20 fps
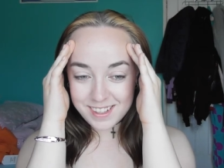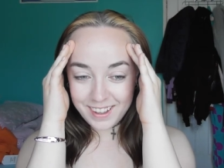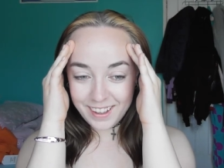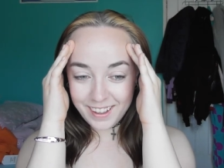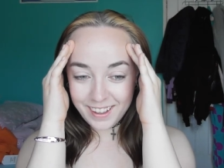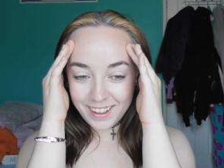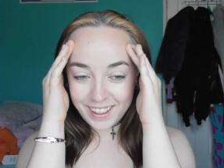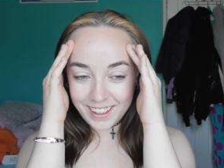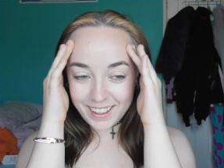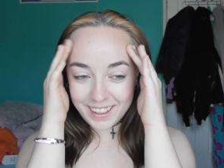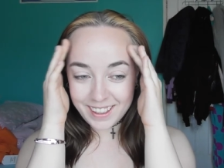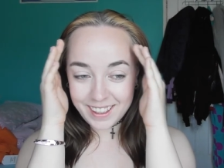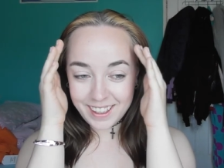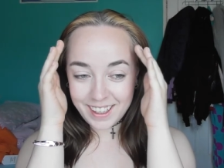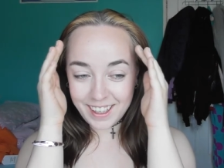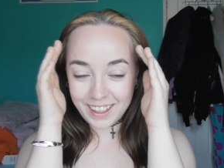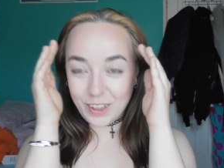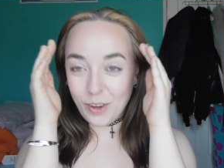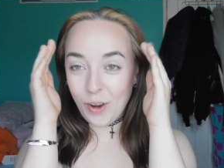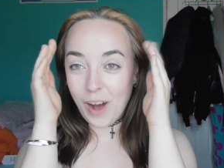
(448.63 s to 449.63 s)

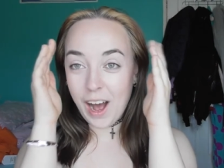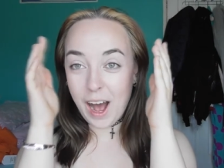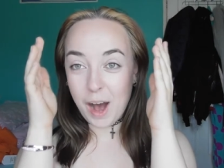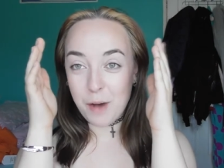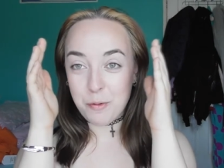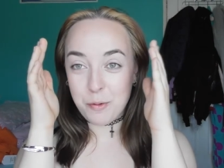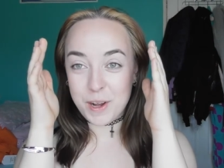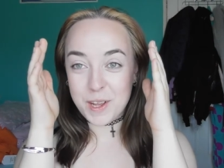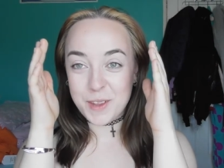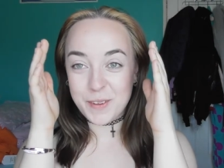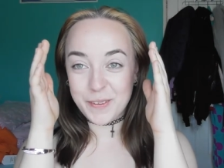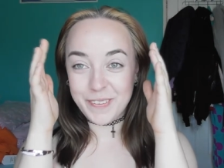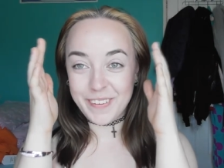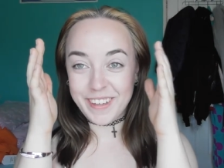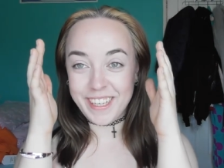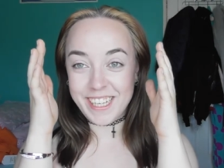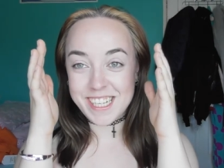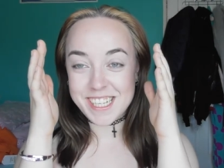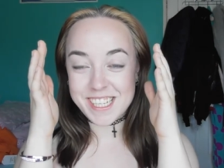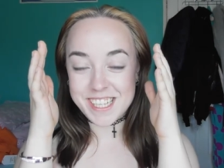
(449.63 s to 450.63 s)
and got halfway
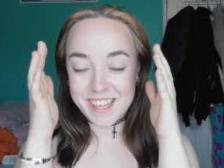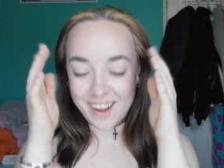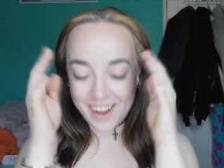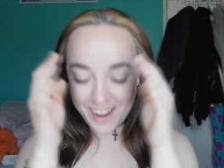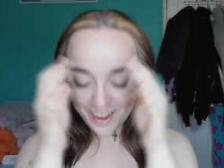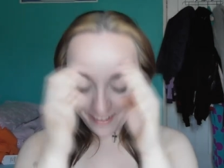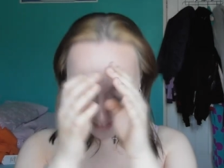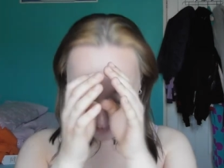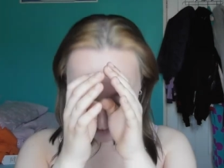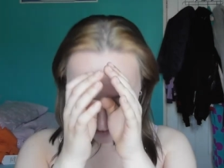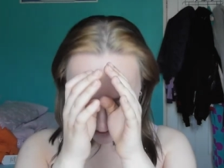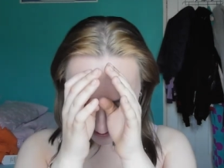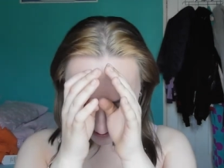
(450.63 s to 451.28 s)
through each time.